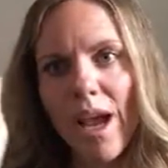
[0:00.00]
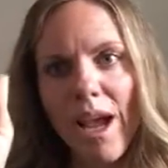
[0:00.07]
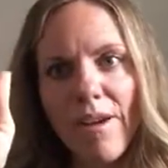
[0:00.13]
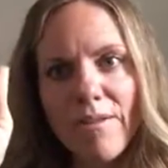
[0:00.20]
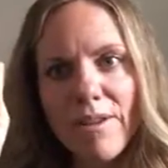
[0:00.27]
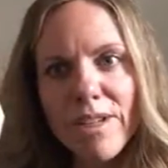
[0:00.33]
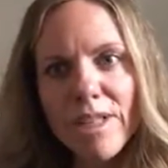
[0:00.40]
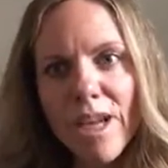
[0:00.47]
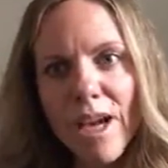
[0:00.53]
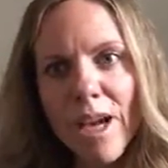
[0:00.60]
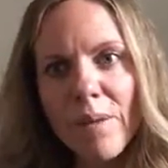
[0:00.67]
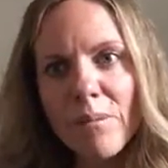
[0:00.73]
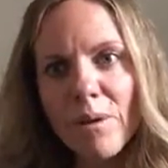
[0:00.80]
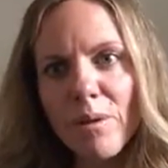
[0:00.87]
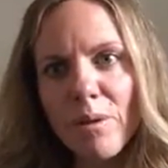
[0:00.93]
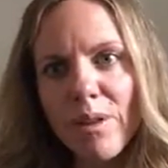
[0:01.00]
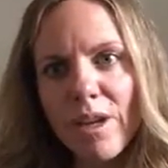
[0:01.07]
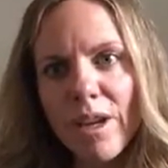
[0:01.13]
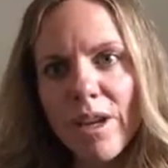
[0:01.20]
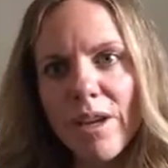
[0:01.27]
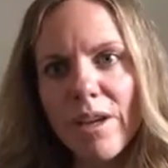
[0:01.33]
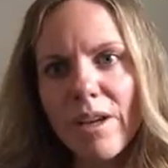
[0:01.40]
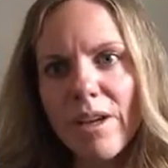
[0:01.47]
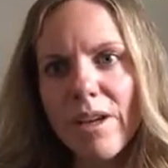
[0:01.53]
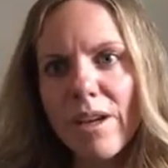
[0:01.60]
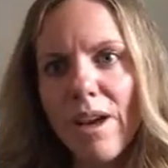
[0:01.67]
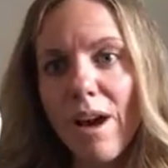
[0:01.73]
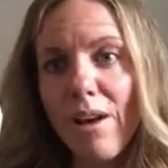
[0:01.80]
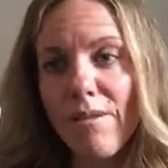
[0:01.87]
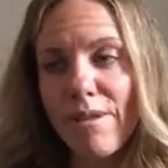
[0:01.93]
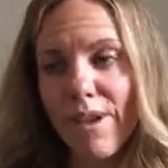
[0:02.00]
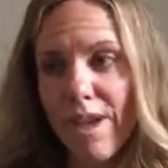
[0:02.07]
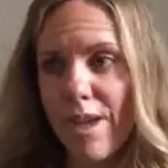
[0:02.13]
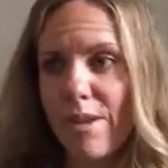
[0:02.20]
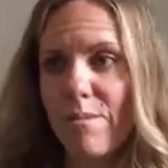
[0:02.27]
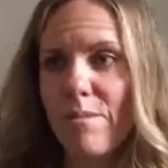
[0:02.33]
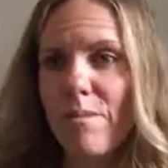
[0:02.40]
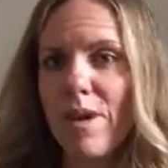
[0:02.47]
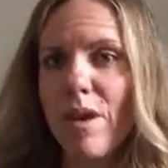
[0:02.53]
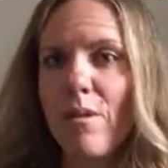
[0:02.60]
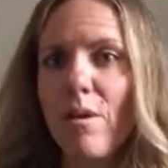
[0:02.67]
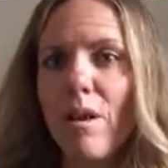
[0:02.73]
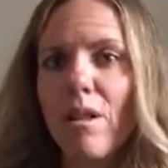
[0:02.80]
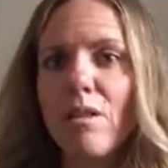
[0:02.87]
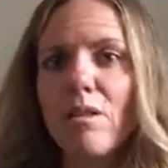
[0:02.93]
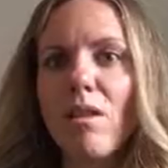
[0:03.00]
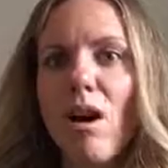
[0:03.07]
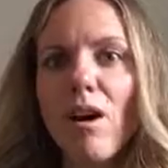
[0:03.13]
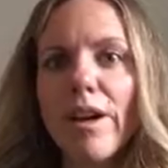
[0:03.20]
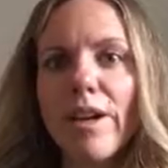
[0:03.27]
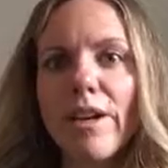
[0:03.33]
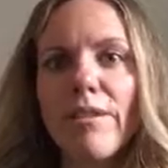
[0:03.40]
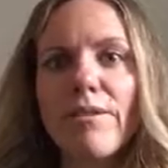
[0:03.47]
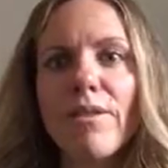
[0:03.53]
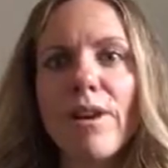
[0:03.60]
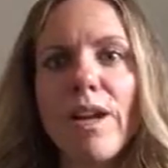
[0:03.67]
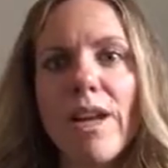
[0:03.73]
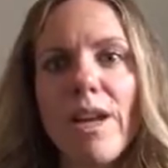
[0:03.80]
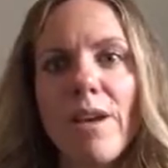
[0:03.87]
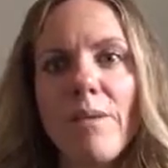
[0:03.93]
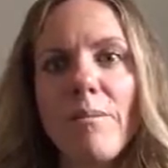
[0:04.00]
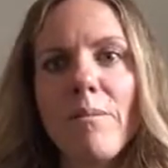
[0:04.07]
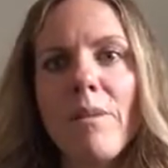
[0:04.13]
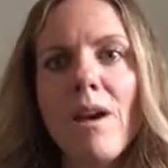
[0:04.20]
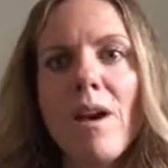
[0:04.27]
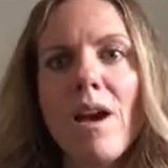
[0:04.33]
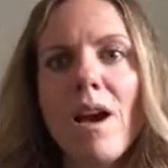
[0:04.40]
Every time you think of him and longing for him,